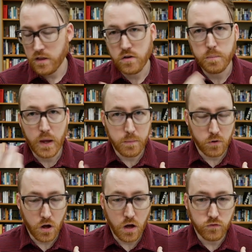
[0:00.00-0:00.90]
your paper
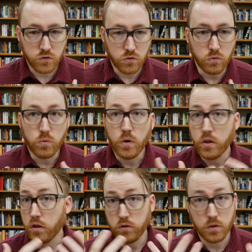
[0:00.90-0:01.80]
off to
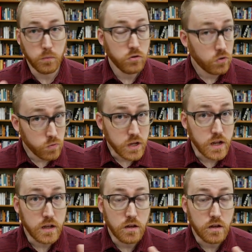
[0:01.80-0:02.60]
someone to read it,